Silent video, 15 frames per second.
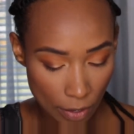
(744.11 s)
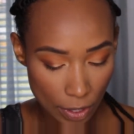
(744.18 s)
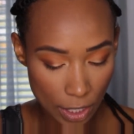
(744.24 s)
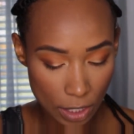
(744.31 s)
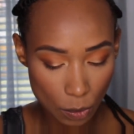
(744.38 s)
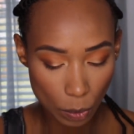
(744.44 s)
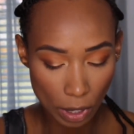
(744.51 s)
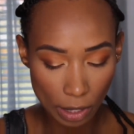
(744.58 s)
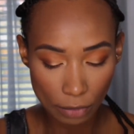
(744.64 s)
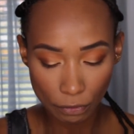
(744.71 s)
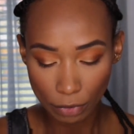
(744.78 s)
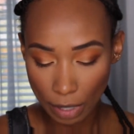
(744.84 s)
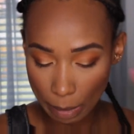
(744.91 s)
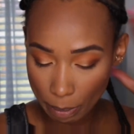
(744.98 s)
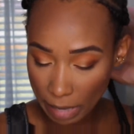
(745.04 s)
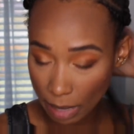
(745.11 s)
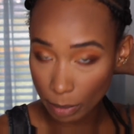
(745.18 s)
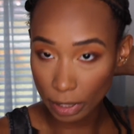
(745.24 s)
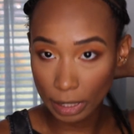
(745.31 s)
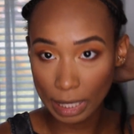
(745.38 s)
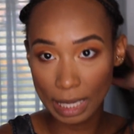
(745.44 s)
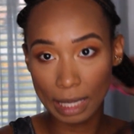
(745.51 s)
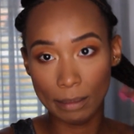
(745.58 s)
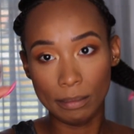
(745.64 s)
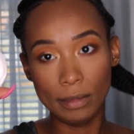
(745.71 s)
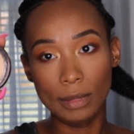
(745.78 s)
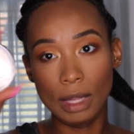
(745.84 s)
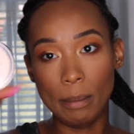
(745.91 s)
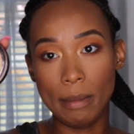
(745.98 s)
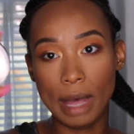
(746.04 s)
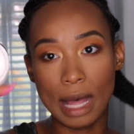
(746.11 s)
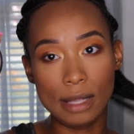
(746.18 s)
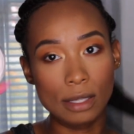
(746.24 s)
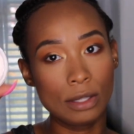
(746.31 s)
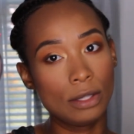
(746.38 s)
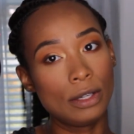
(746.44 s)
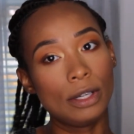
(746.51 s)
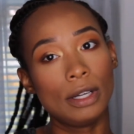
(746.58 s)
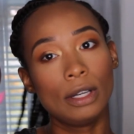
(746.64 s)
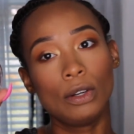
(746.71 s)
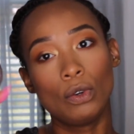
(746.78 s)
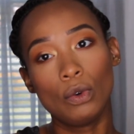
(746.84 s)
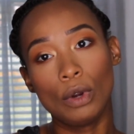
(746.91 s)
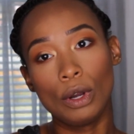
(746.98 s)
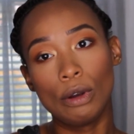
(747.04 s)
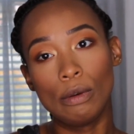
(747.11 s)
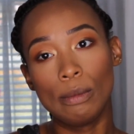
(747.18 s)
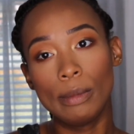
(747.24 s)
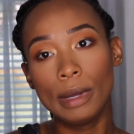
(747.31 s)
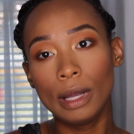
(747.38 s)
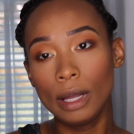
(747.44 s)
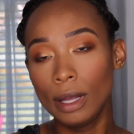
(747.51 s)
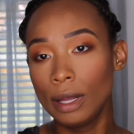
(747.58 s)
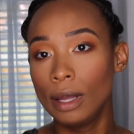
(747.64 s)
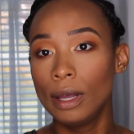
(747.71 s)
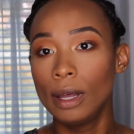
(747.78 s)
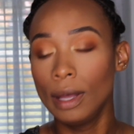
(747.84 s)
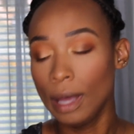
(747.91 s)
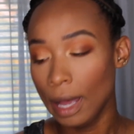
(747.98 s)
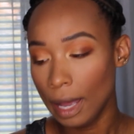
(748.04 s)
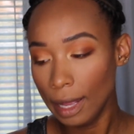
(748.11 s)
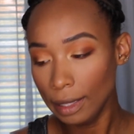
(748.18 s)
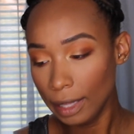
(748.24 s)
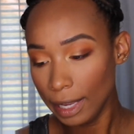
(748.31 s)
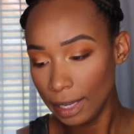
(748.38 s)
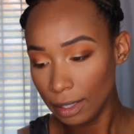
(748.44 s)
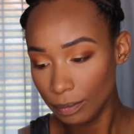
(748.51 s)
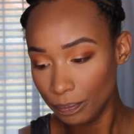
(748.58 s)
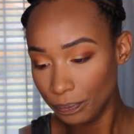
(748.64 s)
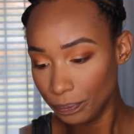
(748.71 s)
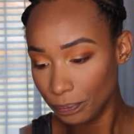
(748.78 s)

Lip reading: this one from Maybelline, the Master Chrome highlight.